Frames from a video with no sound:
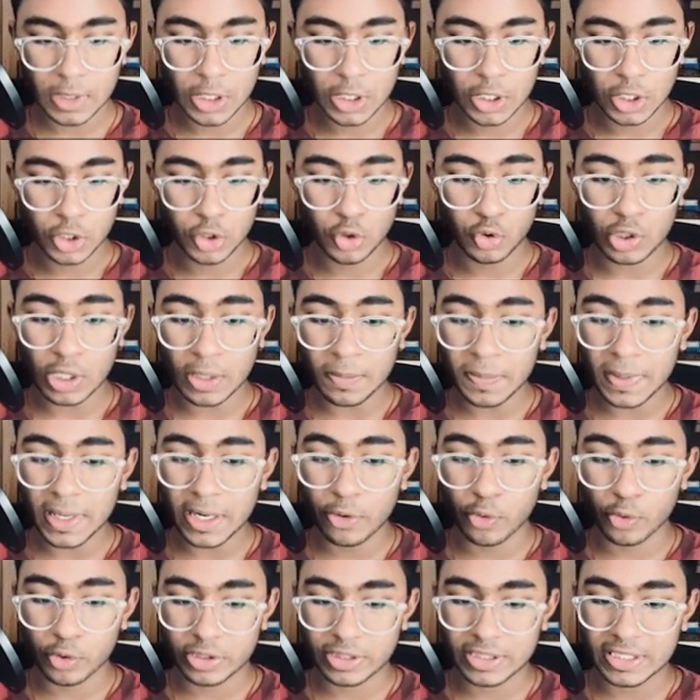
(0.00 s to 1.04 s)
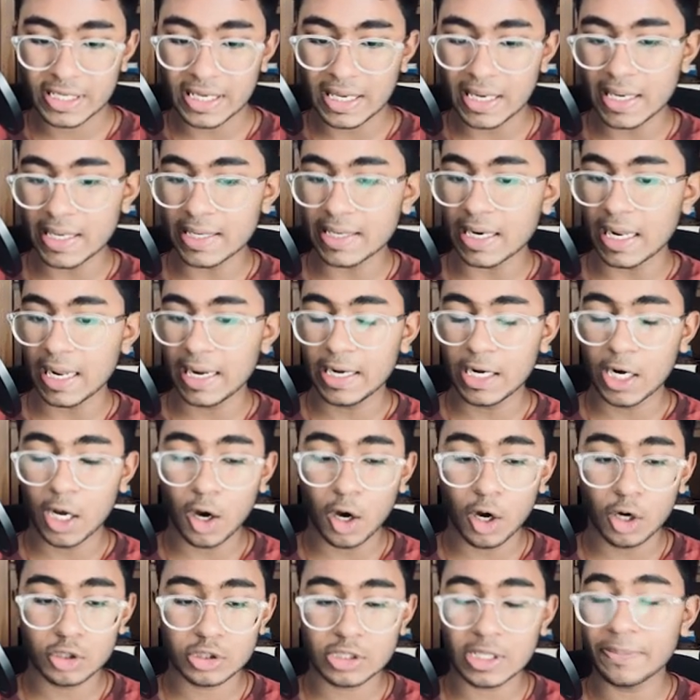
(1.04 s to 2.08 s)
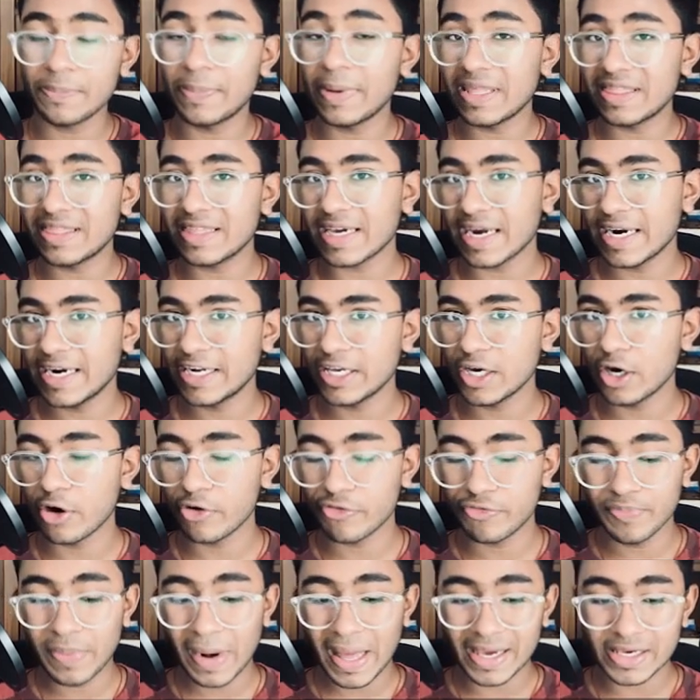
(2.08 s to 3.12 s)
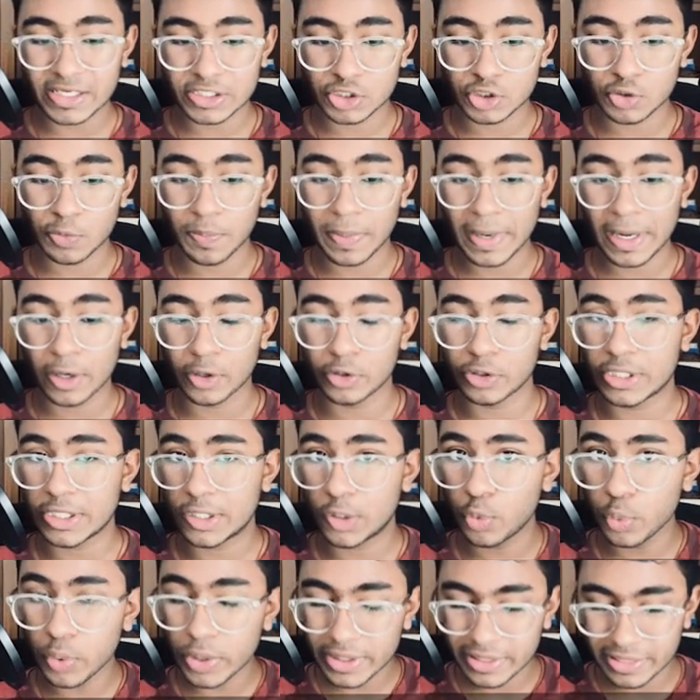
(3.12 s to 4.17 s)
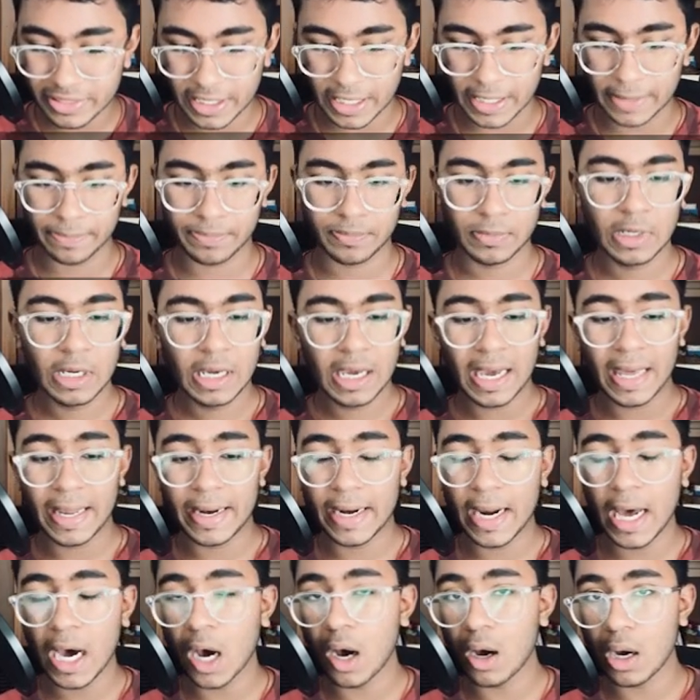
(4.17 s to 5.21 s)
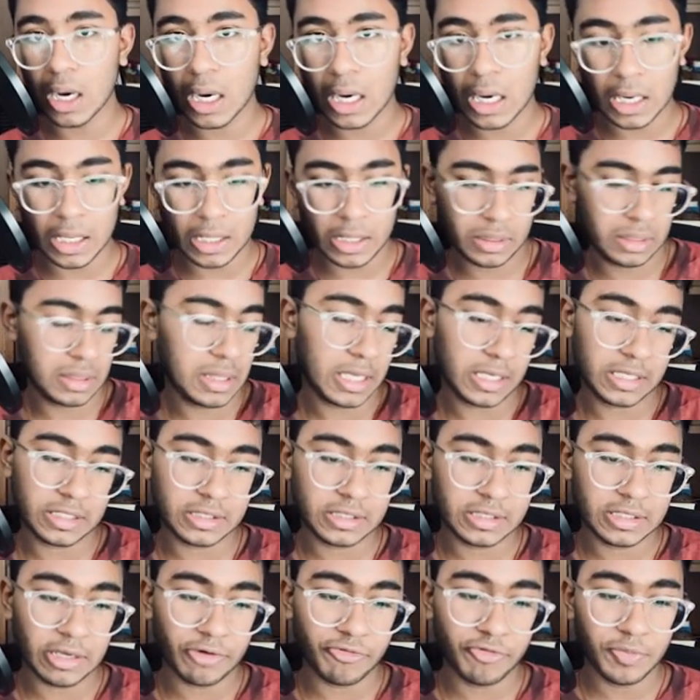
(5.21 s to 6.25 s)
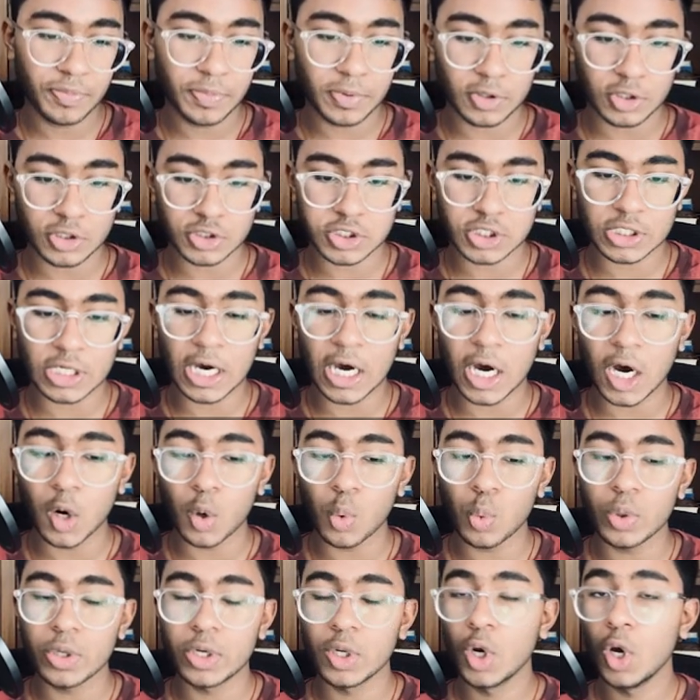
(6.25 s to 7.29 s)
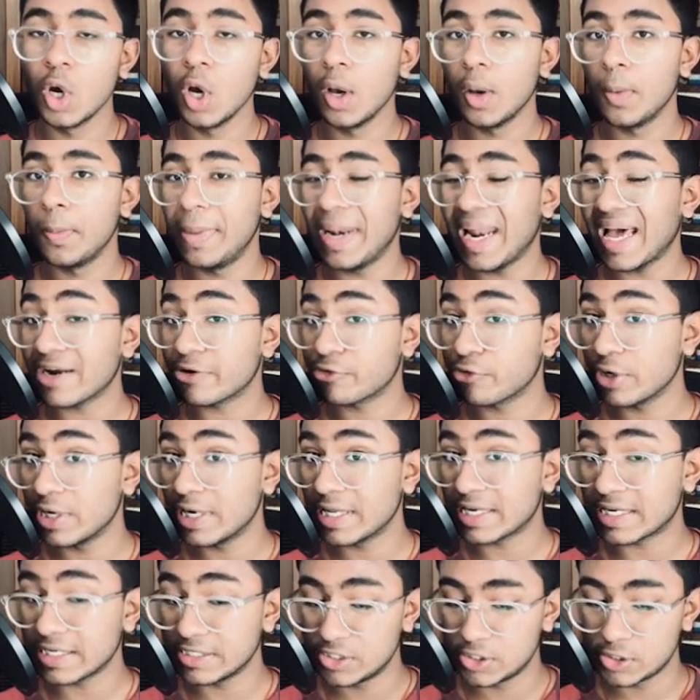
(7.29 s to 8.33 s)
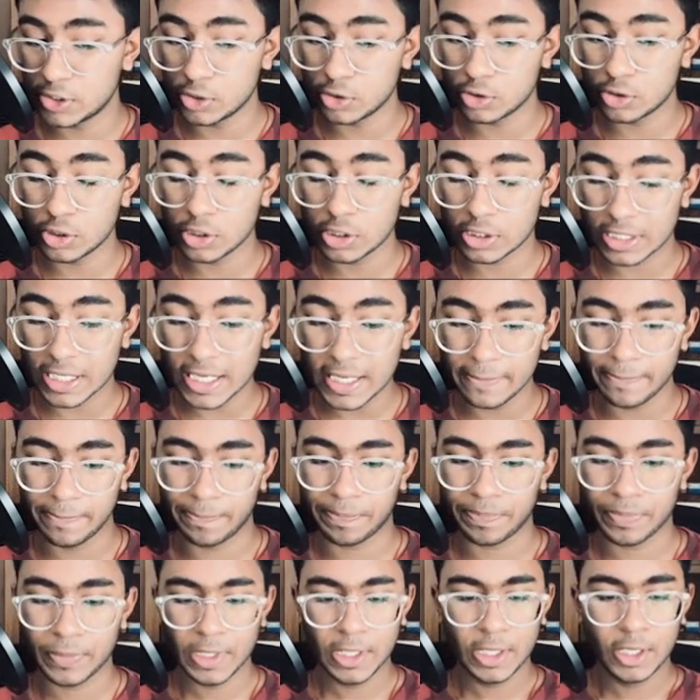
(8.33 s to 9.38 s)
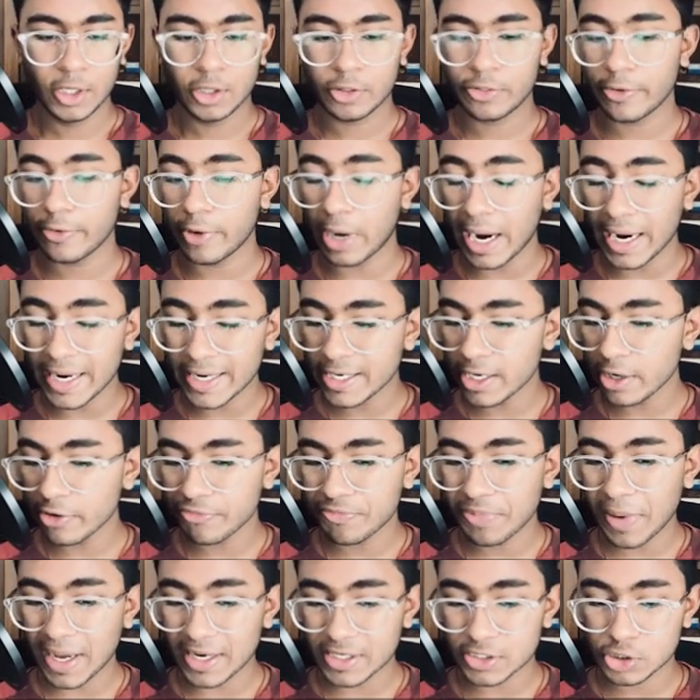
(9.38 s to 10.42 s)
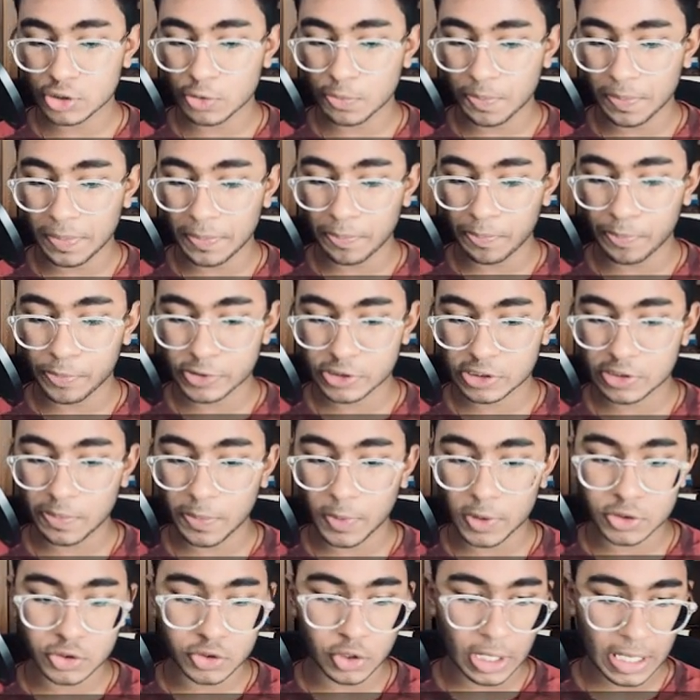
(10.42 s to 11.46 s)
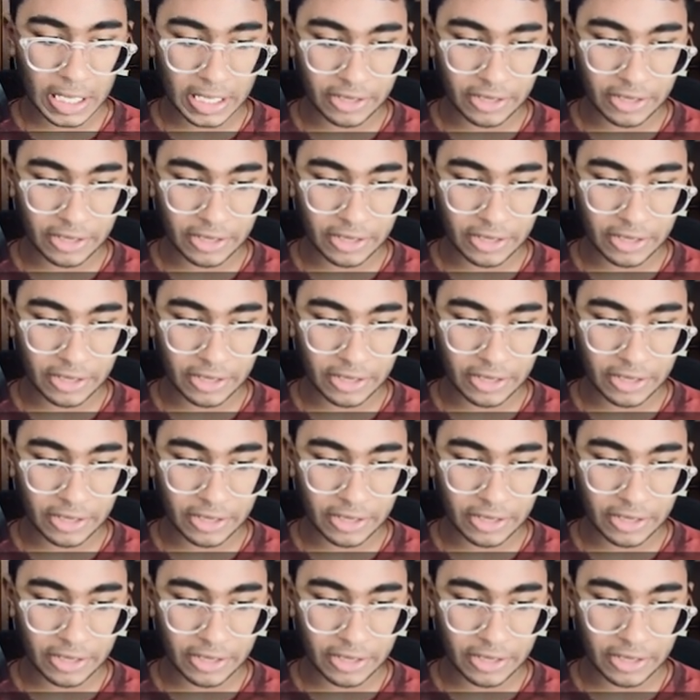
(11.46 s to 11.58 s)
You can play rook c eight, and now the basic idea of black is to play on the queen side. And now, how, like, there would be question, how would black really continue the game? So idea of black is to push the pawn to a